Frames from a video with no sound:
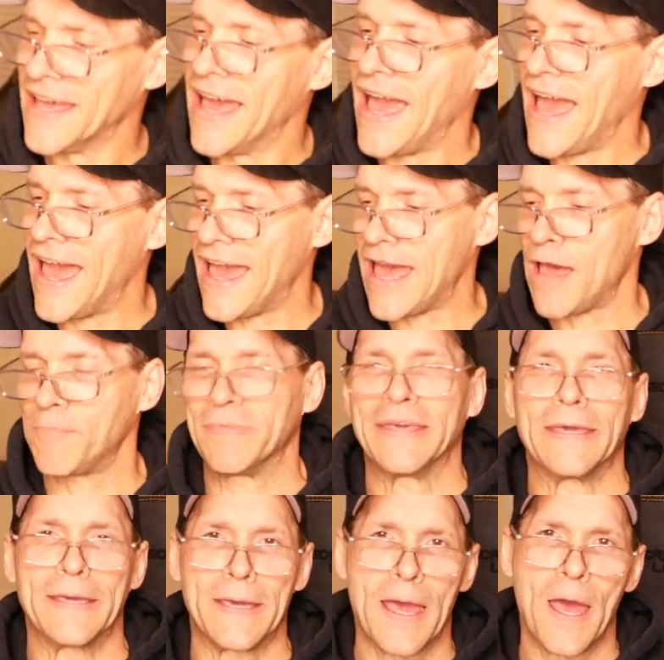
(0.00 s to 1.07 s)

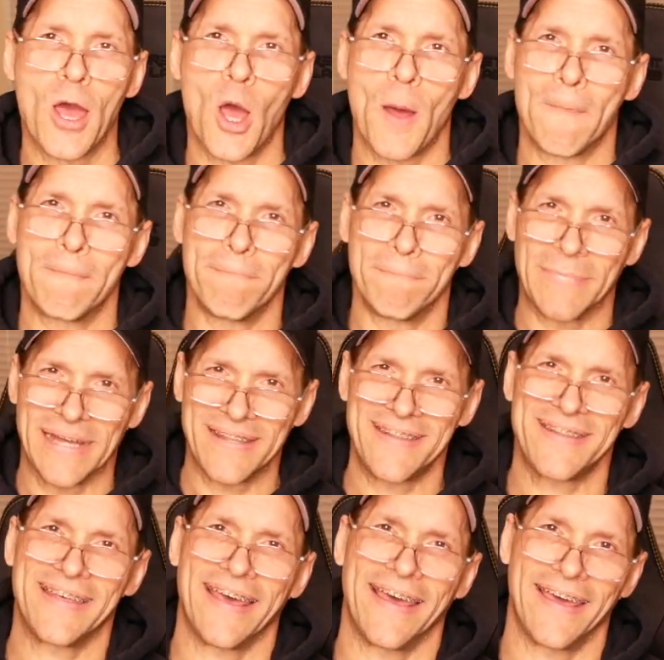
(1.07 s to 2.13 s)
Happy
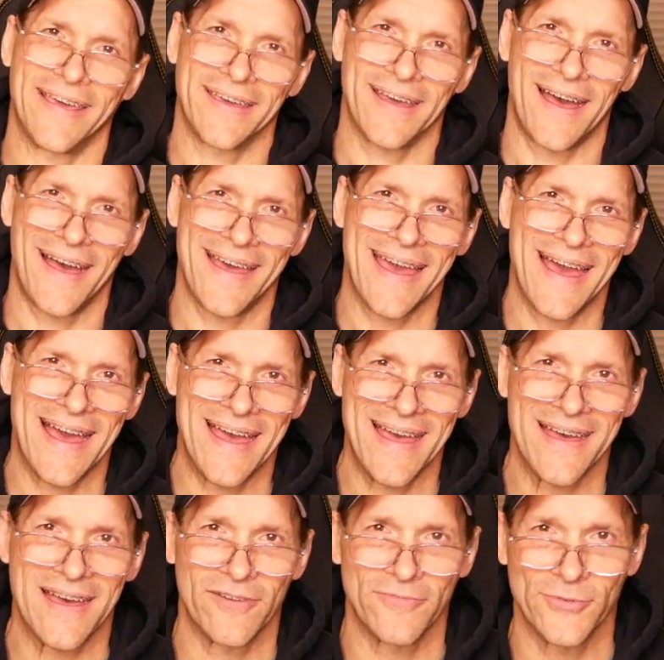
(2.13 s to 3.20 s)
Monday. I
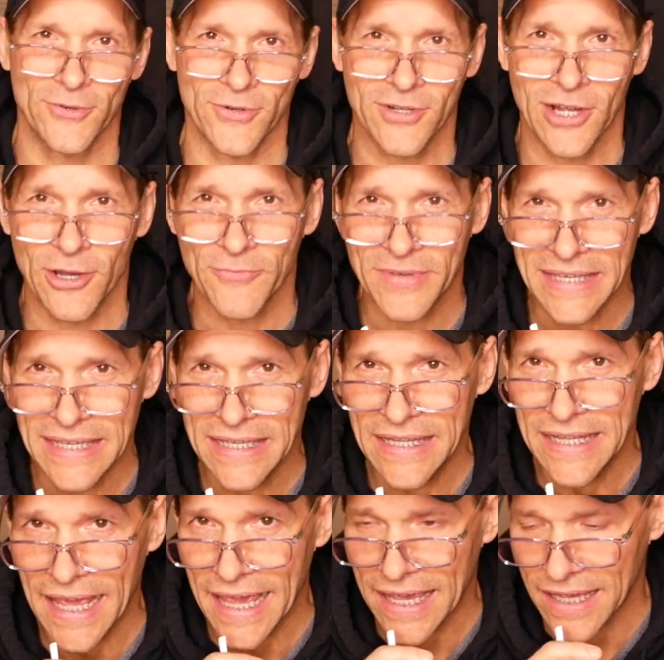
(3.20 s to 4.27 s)
have NeuroCoffee
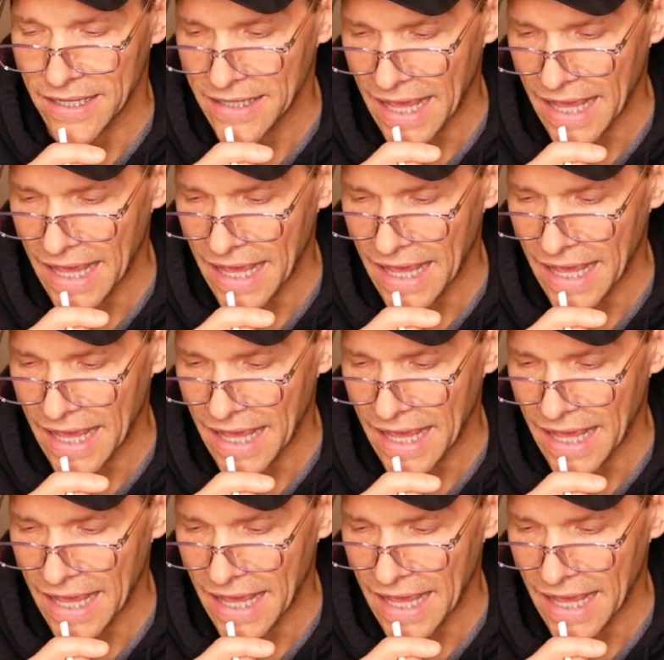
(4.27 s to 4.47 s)
in hand